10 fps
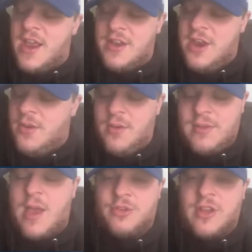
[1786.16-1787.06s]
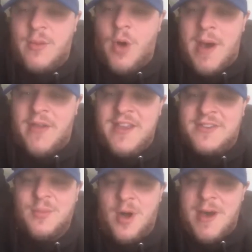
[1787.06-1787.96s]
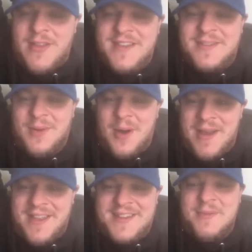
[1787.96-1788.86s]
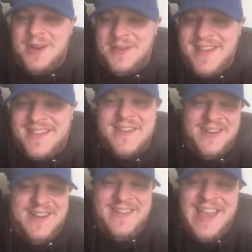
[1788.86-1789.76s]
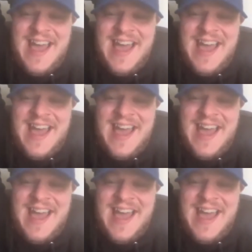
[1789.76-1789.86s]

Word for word: You, I was like, "What about this? What about this? What about this? Can we do this? Can we do that?"